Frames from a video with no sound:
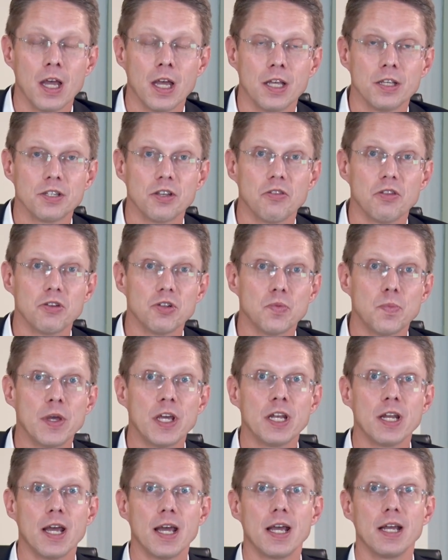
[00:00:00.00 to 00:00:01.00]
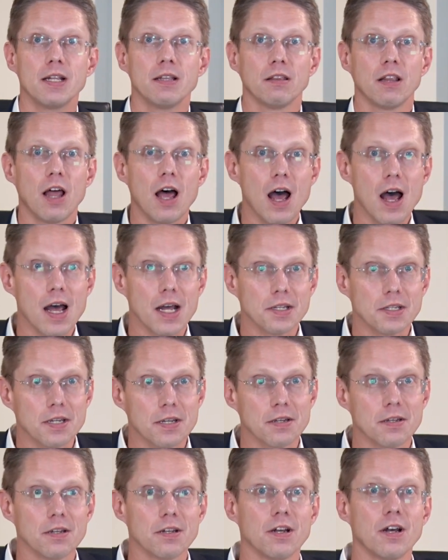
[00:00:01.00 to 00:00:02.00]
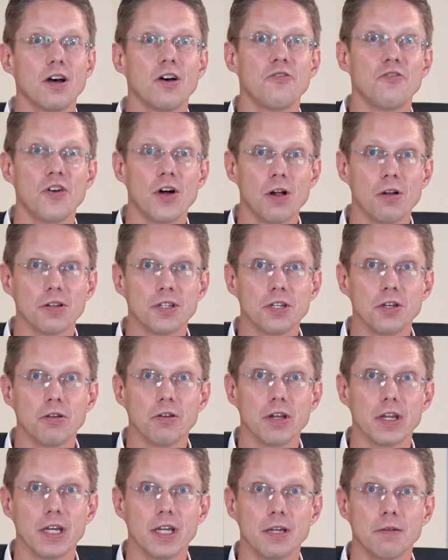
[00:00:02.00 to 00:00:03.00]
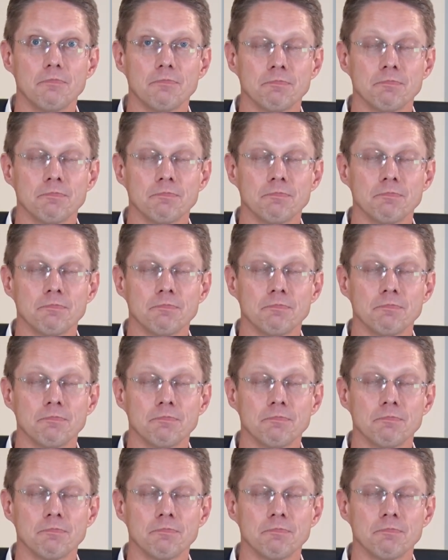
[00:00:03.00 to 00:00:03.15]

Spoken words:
So there's been a lot of volatility